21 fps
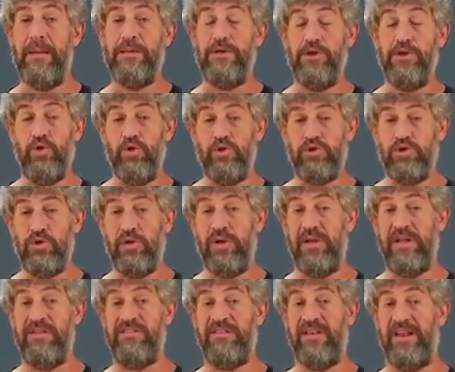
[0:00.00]

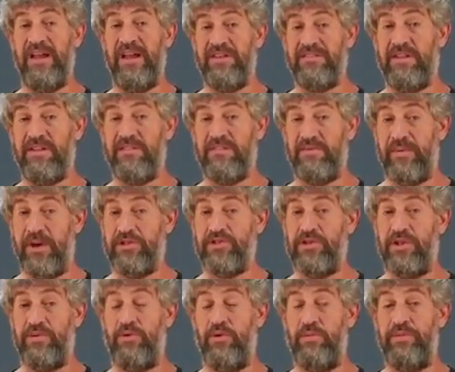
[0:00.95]
usually the next
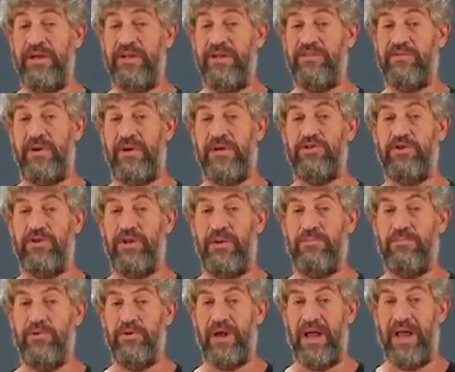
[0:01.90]
instruction will be instruction
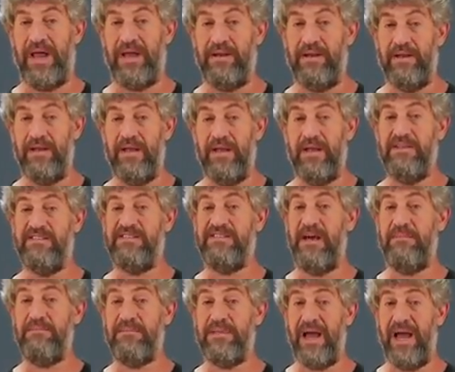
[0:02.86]
number 9.
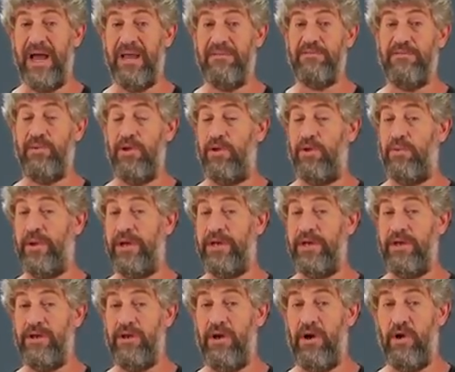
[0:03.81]
Sometimes we
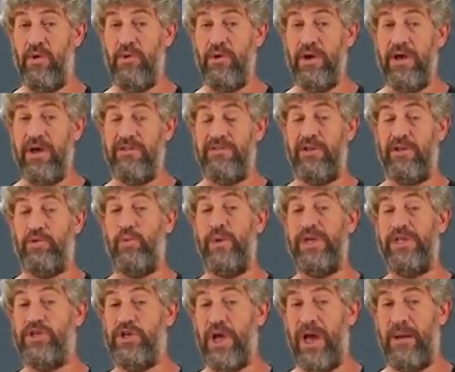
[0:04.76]
already know that
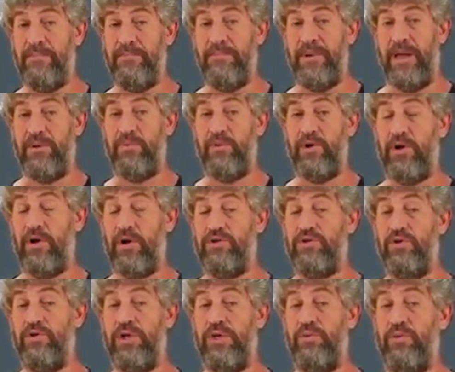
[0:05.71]
we jump and we're going
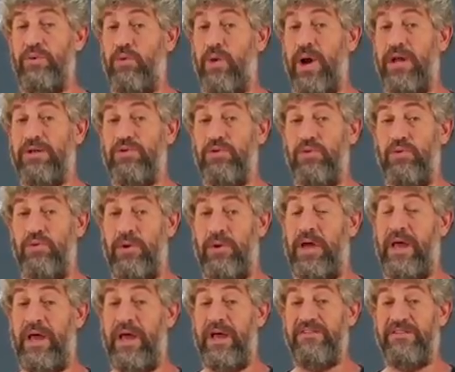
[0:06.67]
to want to
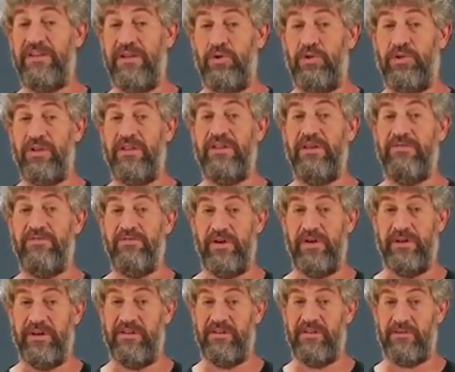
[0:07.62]
execute a
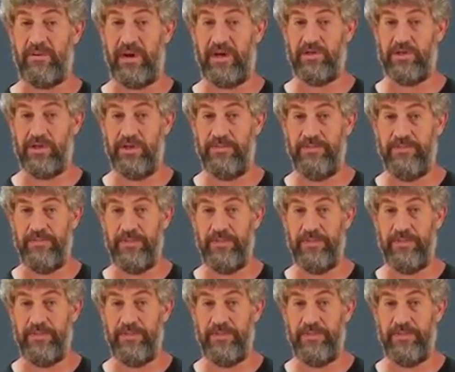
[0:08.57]
different instruction.